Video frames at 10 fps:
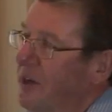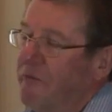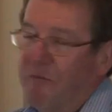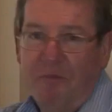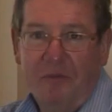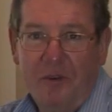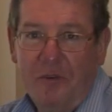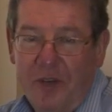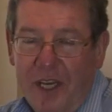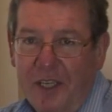we can
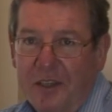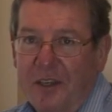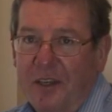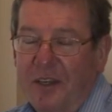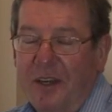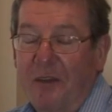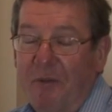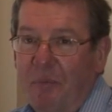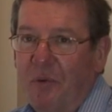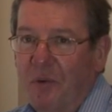create a
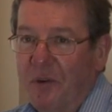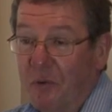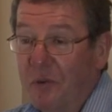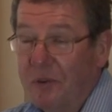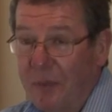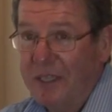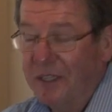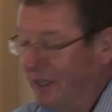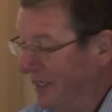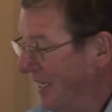report
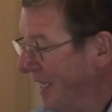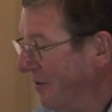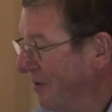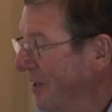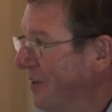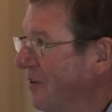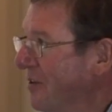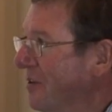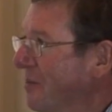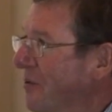automatically now in the
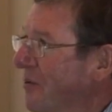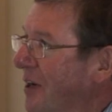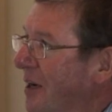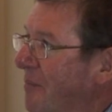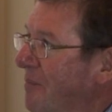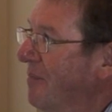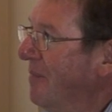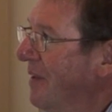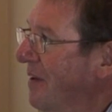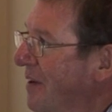Doctor program.
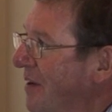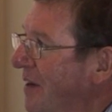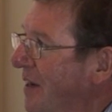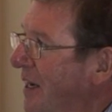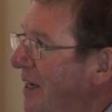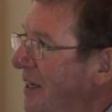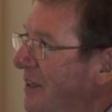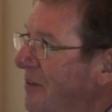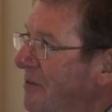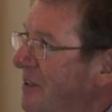
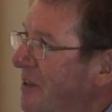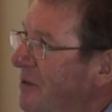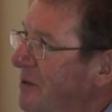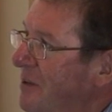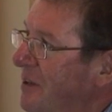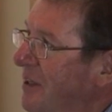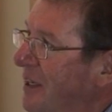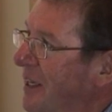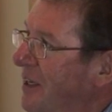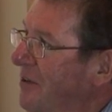Highlight the result
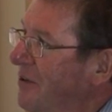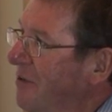and click on